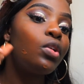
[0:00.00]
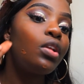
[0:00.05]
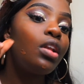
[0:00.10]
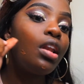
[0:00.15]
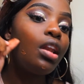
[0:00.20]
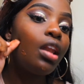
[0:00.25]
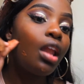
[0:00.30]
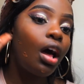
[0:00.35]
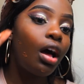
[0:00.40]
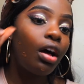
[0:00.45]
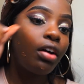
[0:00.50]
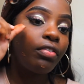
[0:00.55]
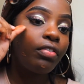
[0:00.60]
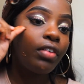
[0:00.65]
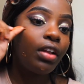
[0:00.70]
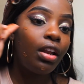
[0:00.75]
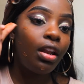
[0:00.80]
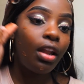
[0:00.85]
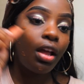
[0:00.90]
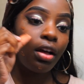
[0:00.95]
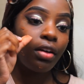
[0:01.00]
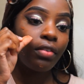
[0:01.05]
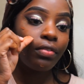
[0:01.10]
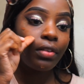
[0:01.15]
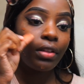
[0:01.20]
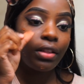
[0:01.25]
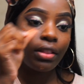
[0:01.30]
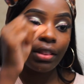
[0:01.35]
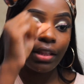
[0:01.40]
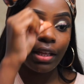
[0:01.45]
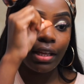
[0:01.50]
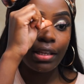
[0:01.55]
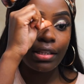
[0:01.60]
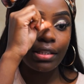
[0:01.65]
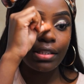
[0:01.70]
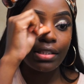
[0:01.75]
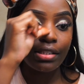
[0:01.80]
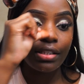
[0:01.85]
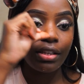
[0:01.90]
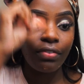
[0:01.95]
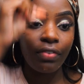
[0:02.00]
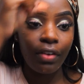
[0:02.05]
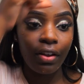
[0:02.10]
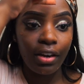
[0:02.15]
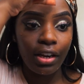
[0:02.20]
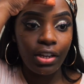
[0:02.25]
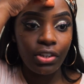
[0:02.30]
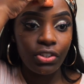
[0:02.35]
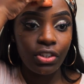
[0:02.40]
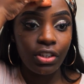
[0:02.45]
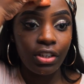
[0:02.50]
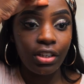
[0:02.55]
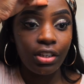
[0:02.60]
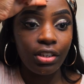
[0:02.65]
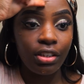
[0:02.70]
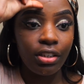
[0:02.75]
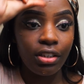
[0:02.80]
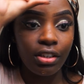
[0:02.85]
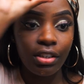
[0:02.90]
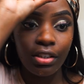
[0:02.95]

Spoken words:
this foundation.